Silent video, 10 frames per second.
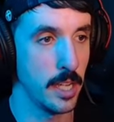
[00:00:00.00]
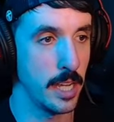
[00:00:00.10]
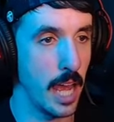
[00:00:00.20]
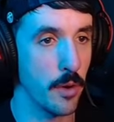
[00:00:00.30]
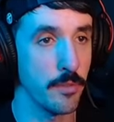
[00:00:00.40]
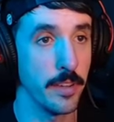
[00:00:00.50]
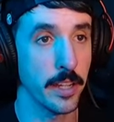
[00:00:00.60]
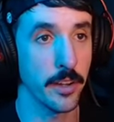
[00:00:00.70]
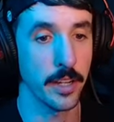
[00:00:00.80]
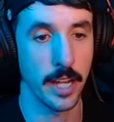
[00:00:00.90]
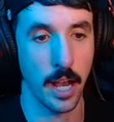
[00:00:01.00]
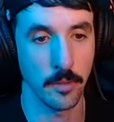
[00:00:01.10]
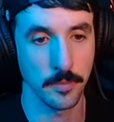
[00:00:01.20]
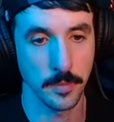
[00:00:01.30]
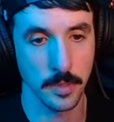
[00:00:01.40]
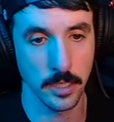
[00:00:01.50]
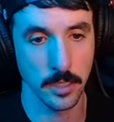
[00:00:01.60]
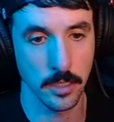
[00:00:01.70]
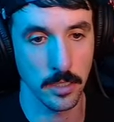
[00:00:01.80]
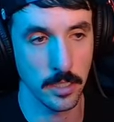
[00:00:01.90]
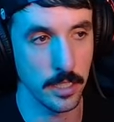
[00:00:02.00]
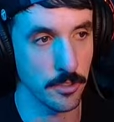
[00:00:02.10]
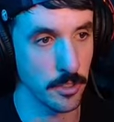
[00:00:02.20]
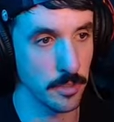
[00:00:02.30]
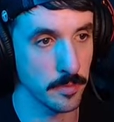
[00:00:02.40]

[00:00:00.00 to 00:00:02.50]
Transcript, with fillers: now we're figuring it out. Insert.